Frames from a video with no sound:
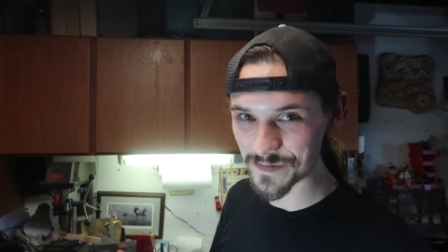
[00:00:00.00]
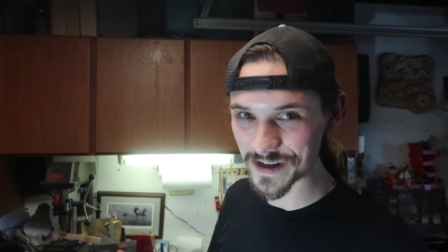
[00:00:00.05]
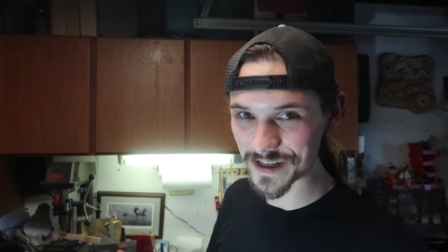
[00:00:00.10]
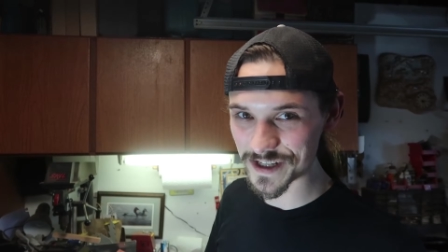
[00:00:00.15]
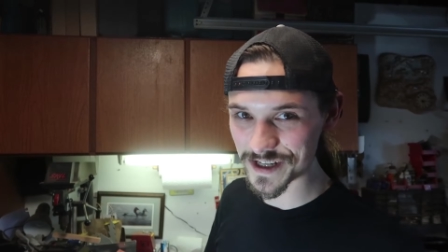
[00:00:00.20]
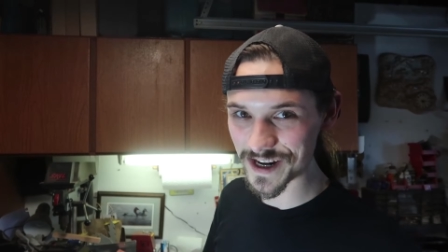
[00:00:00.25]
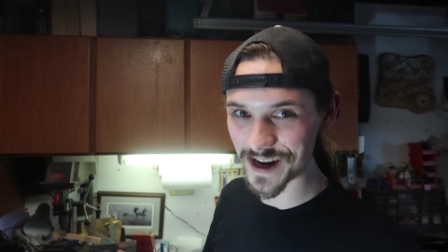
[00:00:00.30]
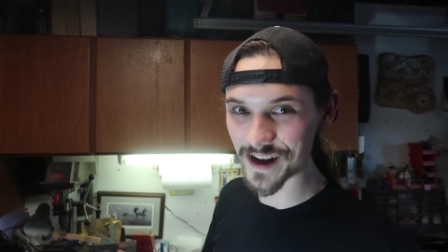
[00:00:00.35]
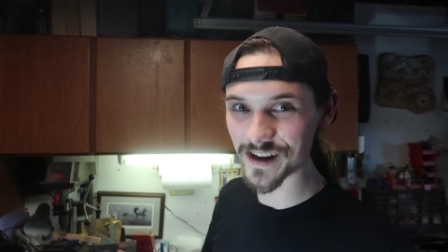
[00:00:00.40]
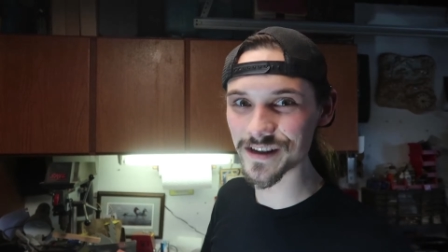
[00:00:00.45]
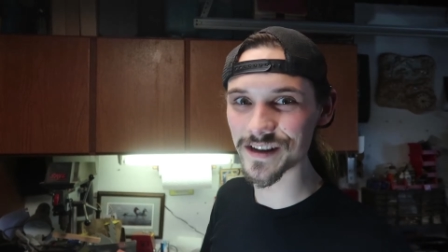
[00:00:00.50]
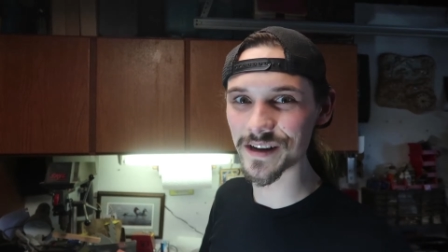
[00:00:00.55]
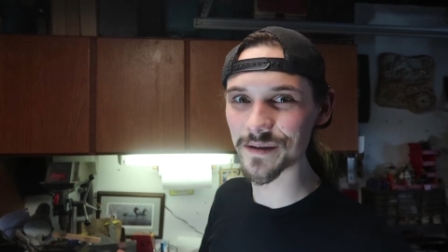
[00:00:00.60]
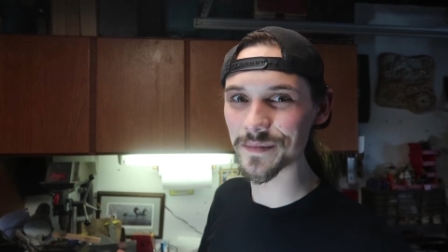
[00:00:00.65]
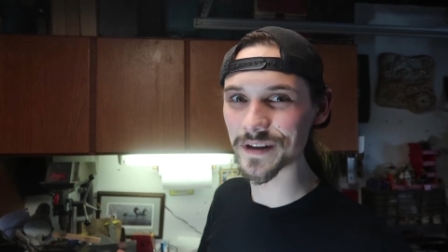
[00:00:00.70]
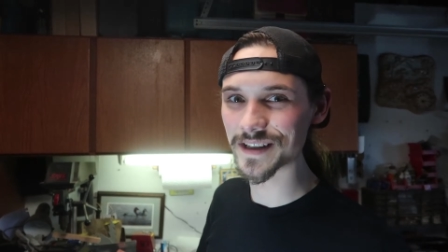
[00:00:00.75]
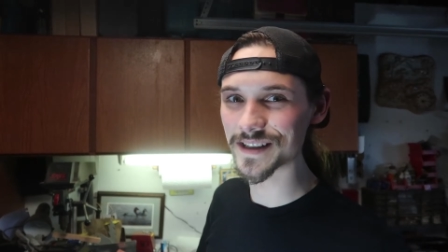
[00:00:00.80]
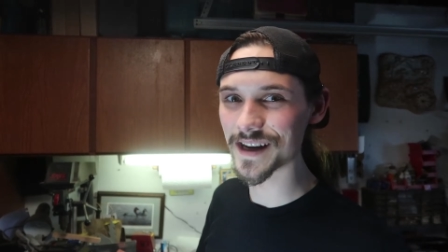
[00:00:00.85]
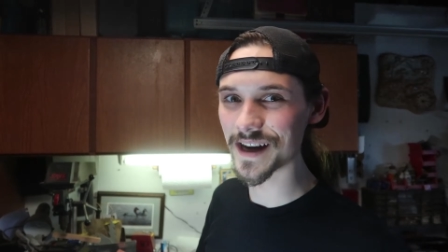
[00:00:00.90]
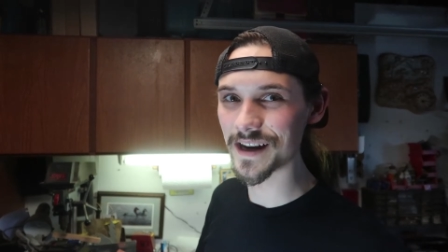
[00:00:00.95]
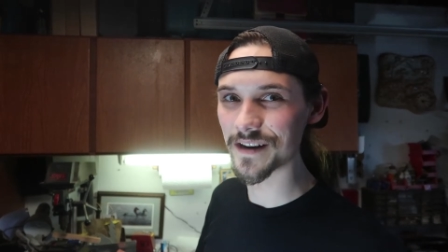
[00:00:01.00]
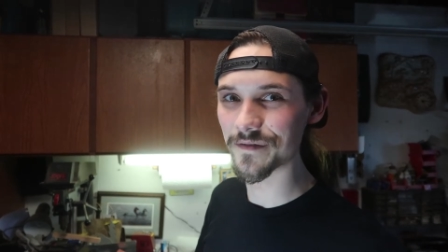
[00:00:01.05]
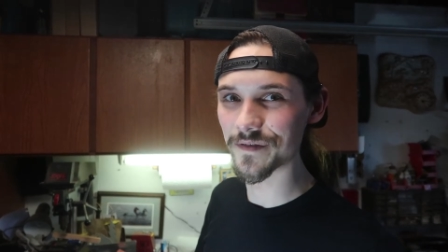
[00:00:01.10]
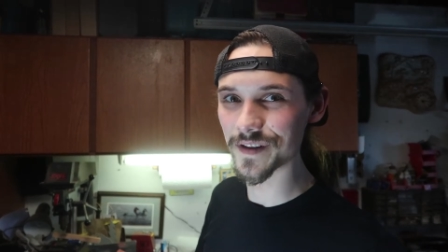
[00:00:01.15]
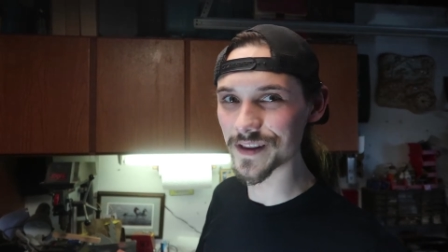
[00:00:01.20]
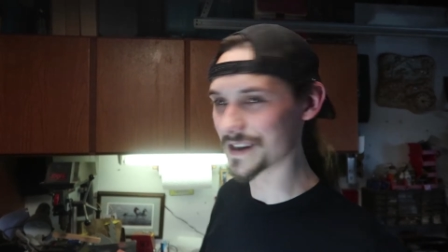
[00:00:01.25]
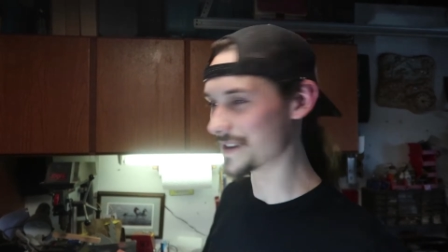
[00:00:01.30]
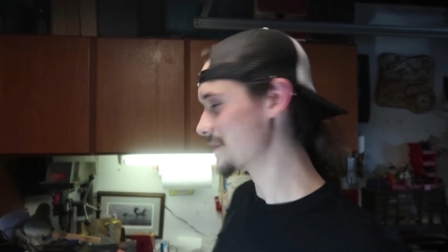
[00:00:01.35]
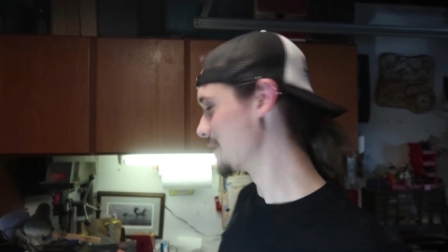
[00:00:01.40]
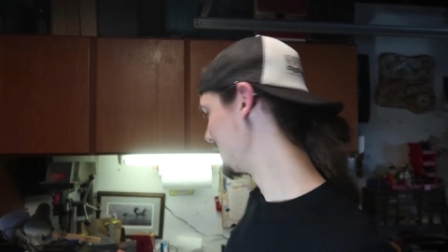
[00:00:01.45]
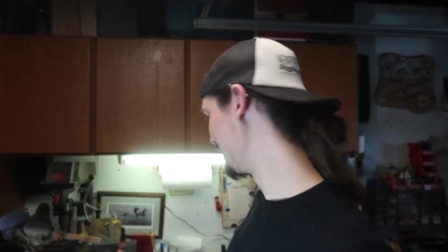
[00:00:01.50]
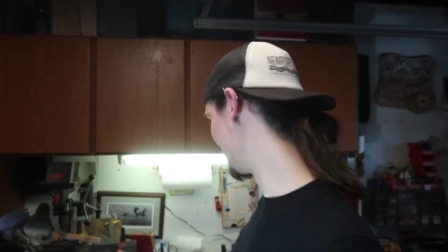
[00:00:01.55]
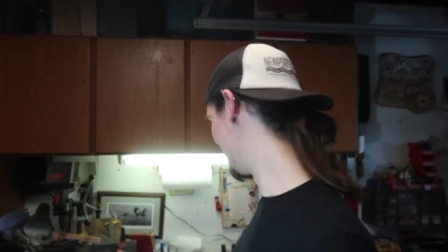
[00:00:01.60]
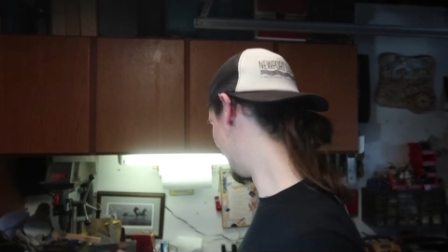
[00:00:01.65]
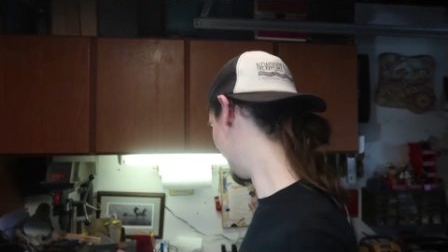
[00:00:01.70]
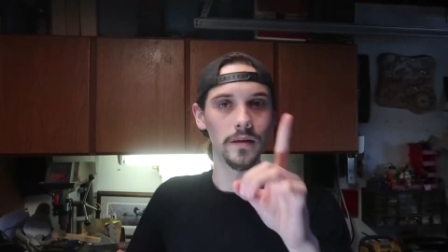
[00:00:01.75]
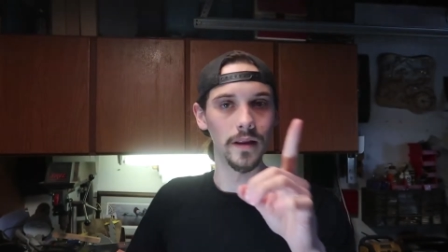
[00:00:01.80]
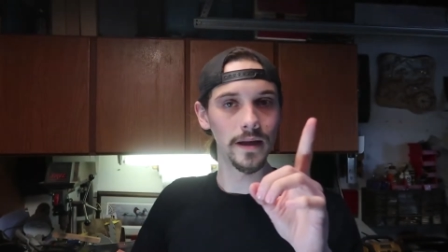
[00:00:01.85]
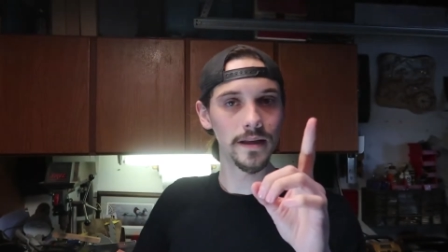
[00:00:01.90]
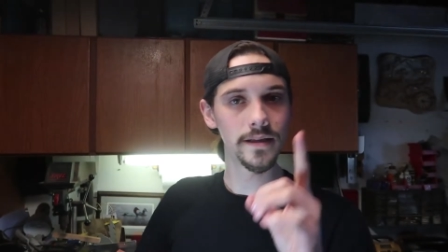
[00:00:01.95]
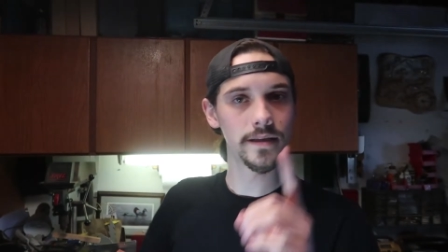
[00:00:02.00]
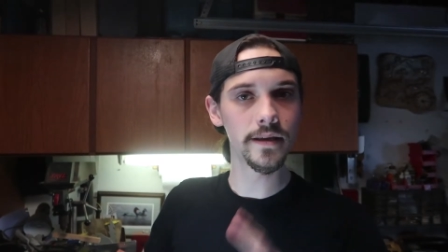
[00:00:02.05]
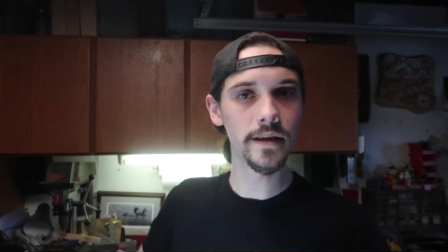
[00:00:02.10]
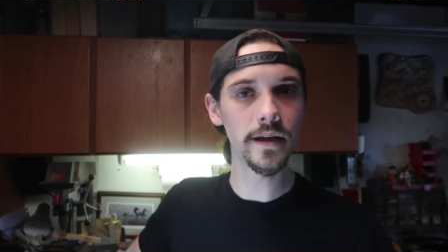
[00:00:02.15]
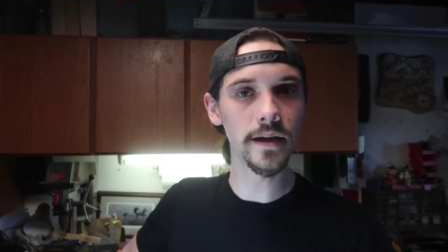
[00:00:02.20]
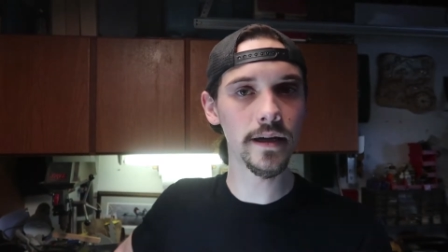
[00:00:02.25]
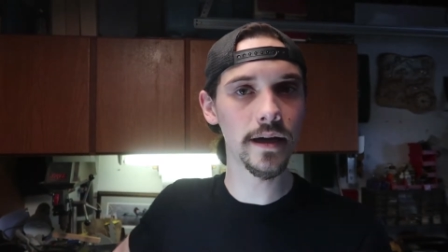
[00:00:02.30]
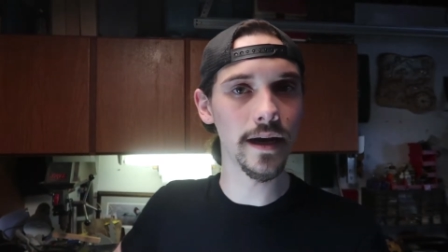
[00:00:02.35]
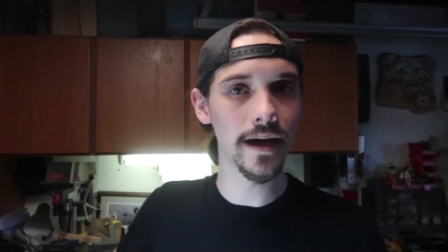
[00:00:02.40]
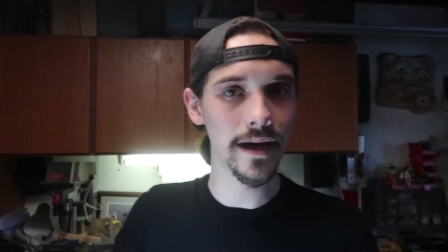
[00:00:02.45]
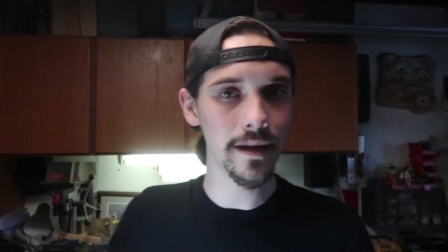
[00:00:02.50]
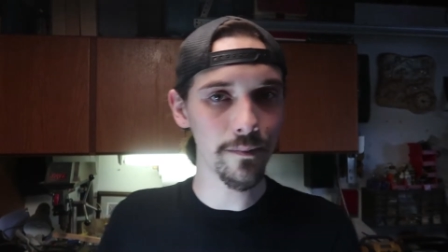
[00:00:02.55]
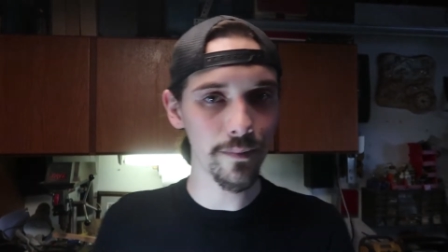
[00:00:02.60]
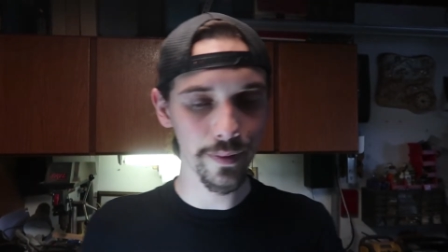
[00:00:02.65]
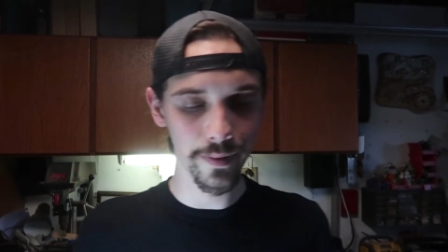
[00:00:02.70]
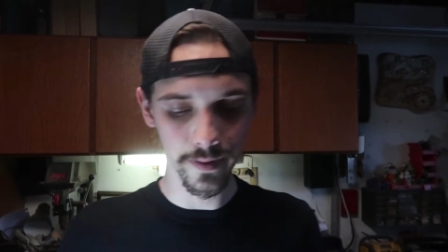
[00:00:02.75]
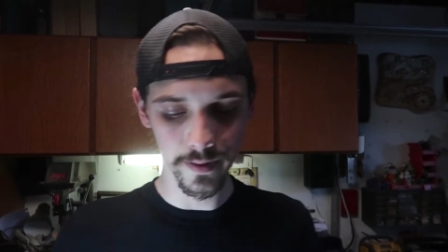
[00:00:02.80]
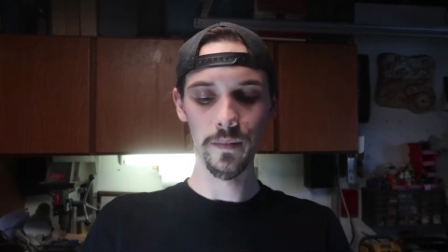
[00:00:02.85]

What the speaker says: be a challenge and I'm excited for this one. Let's look up,